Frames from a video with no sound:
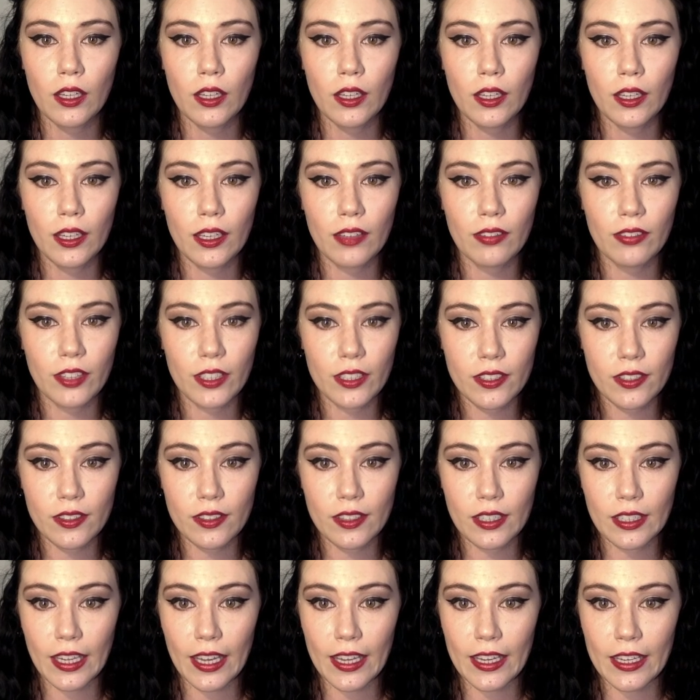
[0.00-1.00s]
If this is the
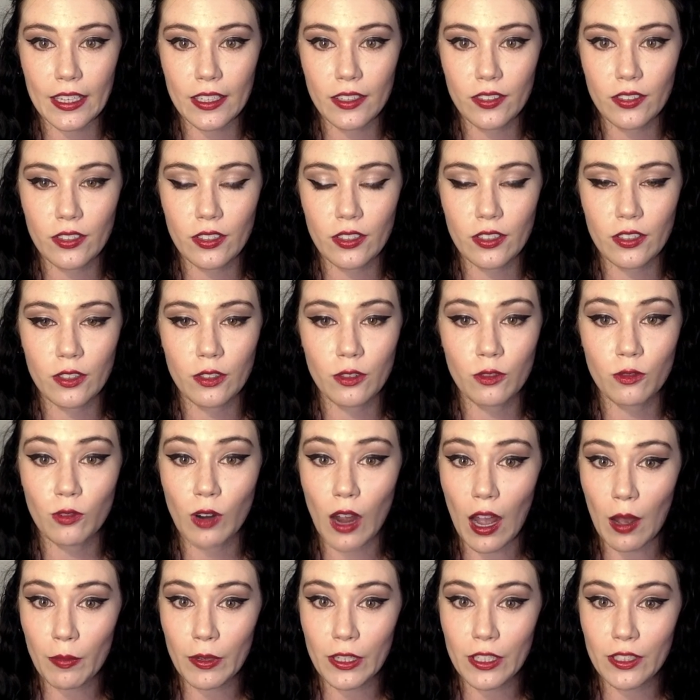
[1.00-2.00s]
case,
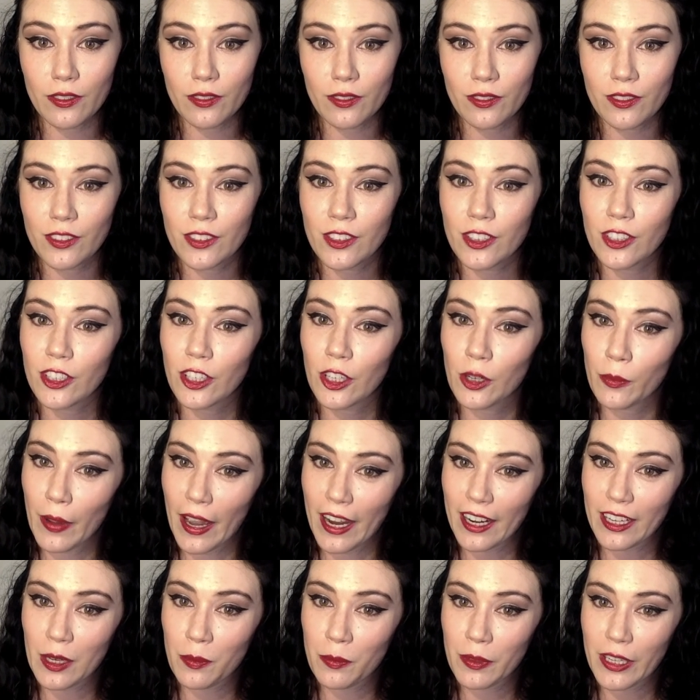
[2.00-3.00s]
Robin, her
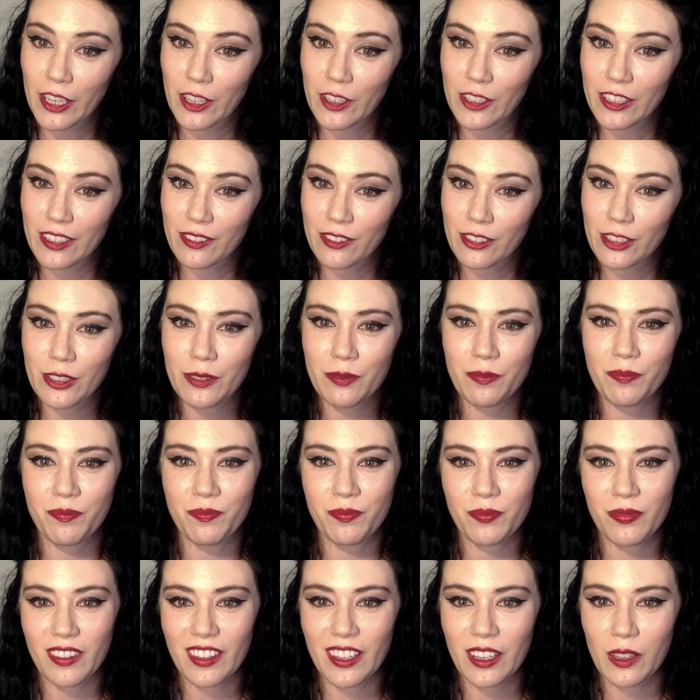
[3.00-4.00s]
backup caregiver,
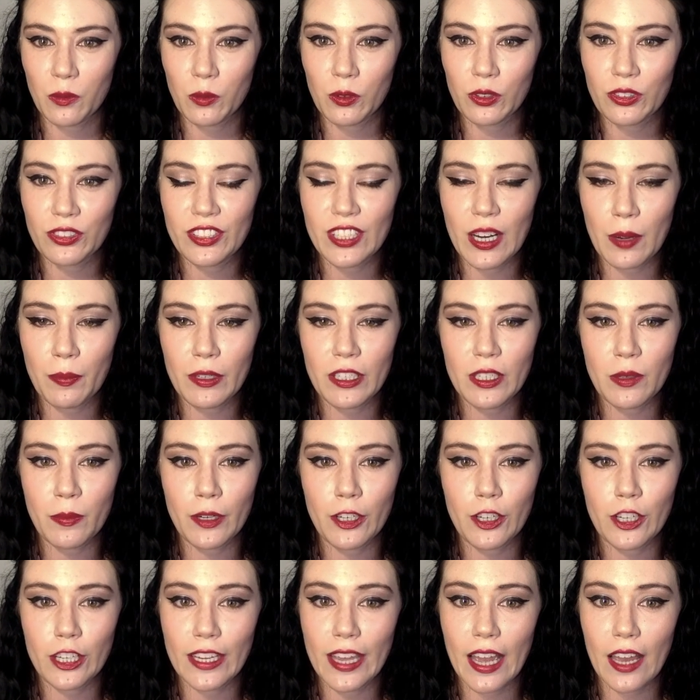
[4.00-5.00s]
will step into
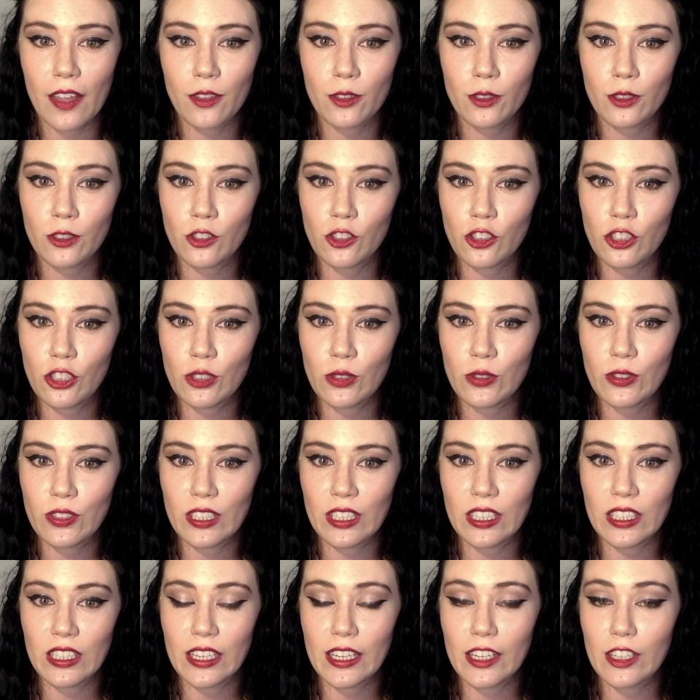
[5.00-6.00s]
Mary Catherine's shoes and
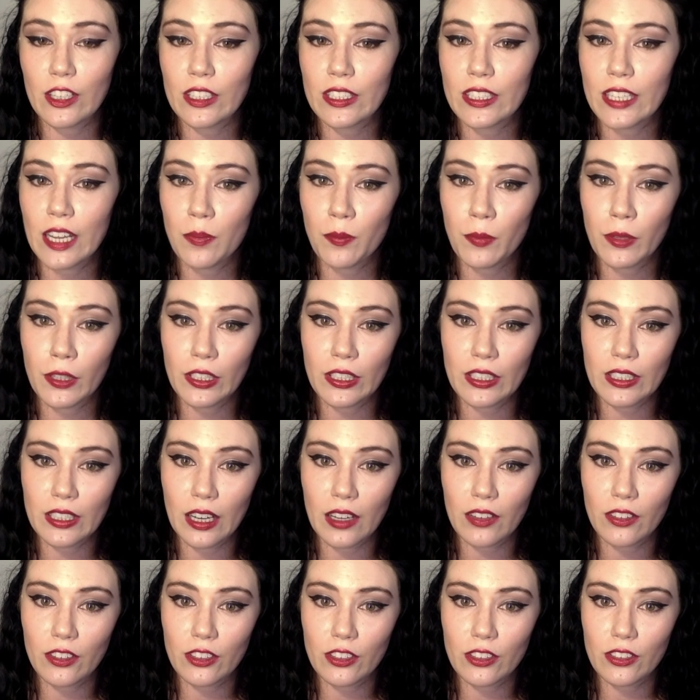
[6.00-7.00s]
inherit $10 million,
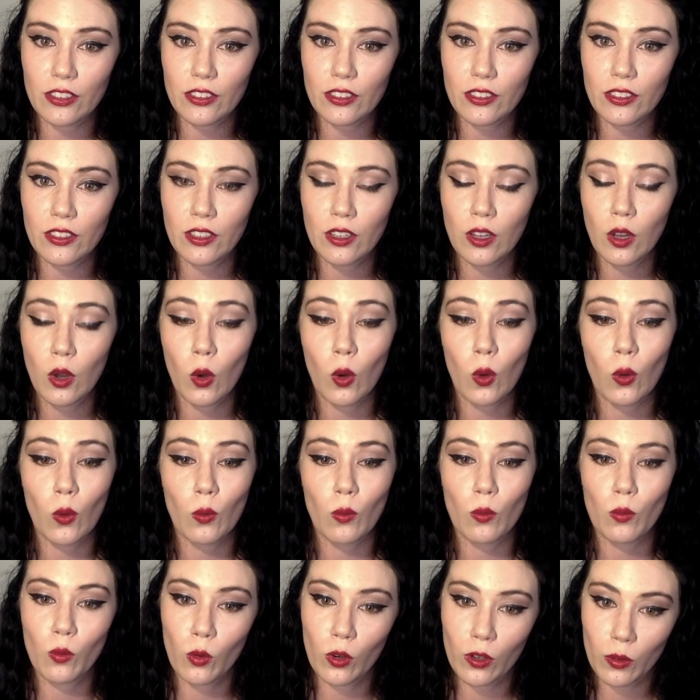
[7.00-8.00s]

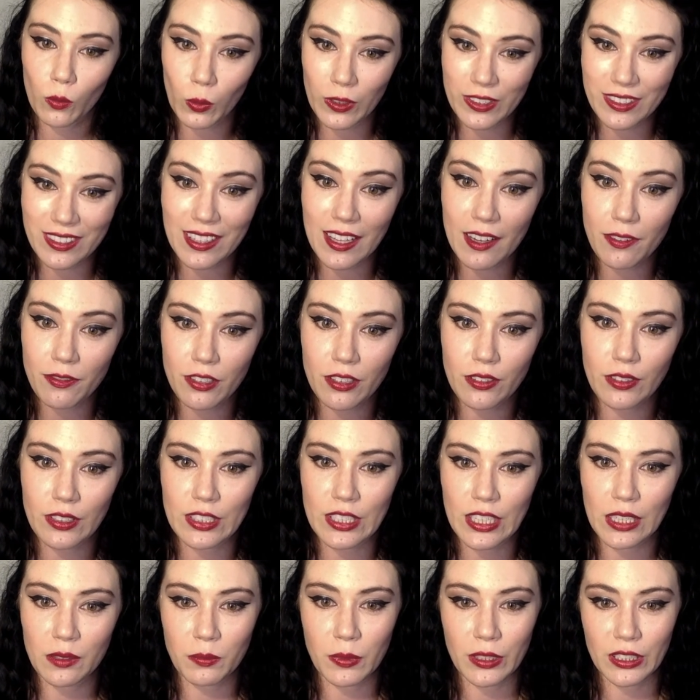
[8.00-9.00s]
or what's left of the
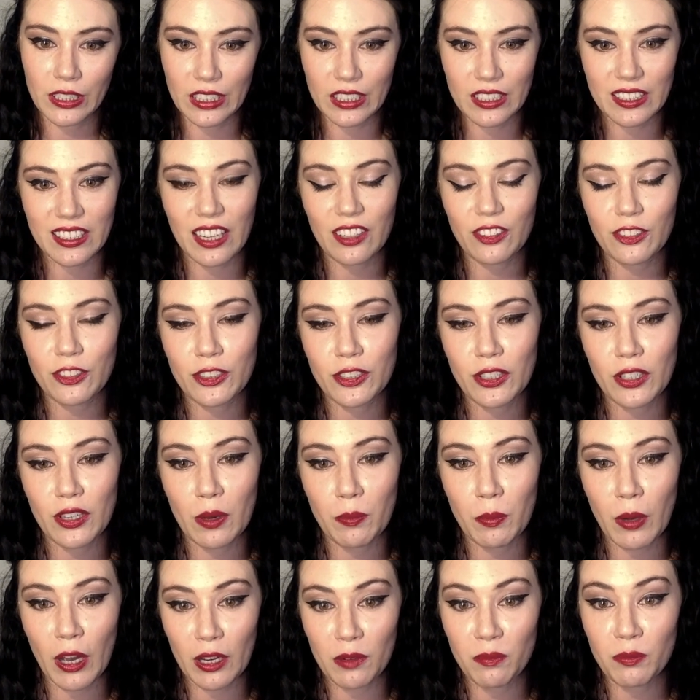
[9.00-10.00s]
$10 million,
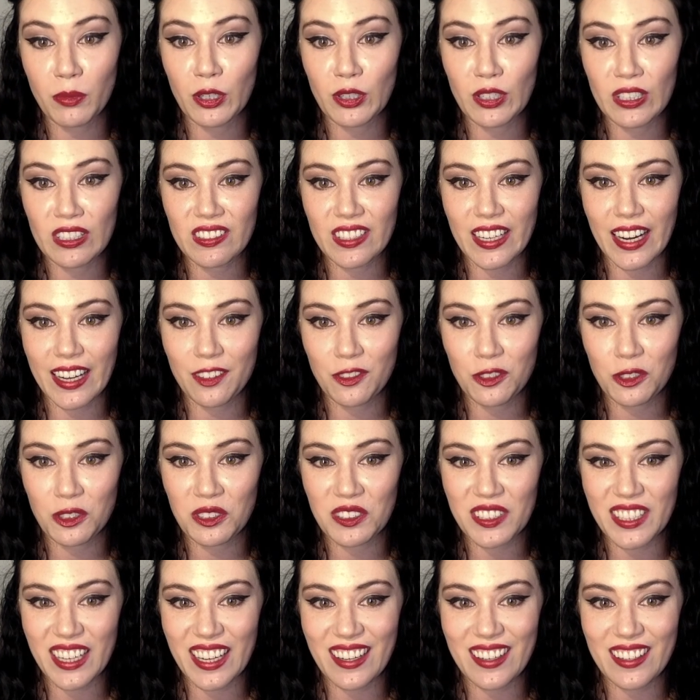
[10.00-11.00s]
upon Bodie's natural
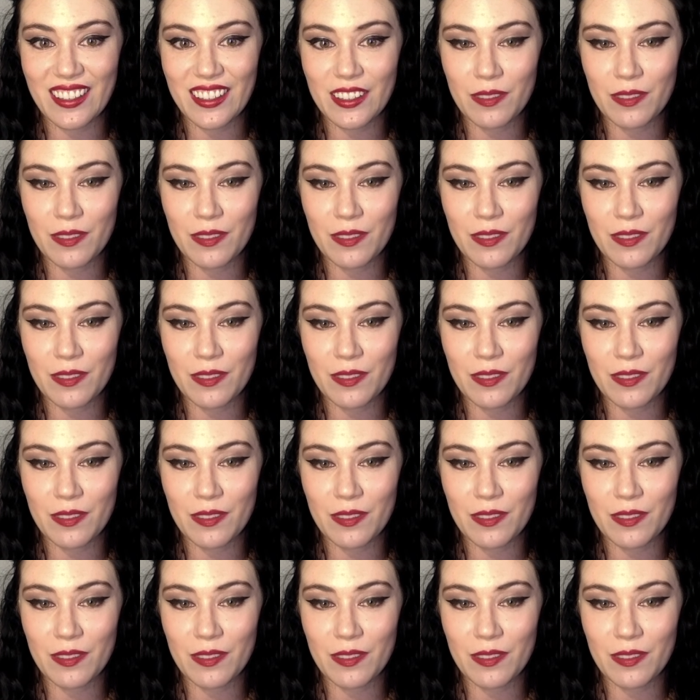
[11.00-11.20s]
death.